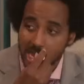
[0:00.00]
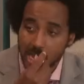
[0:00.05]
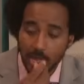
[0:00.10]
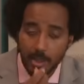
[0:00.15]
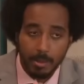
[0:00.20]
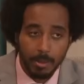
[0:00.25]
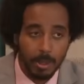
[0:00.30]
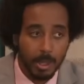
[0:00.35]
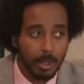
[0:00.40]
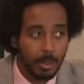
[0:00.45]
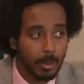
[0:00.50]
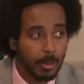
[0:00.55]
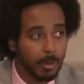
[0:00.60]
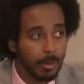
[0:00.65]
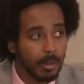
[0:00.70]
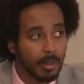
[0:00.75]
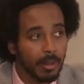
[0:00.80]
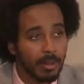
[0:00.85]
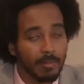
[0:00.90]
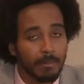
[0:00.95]
but are pushing
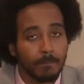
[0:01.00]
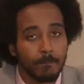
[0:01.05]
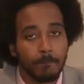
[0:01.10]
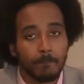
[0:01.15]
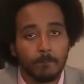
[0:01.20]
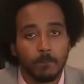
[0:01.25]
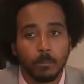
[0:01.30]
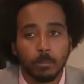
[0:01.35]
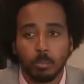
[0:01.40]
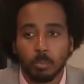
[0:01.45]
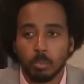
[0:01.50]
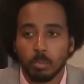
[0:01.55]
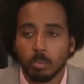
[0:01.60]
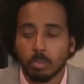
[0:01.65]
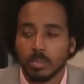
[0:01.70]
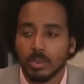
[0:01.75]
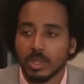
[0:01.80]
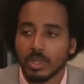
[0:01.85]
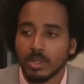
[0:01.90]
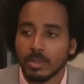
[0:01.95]
for more
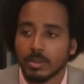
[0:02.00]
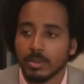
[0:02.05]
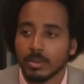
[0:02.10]
transparency.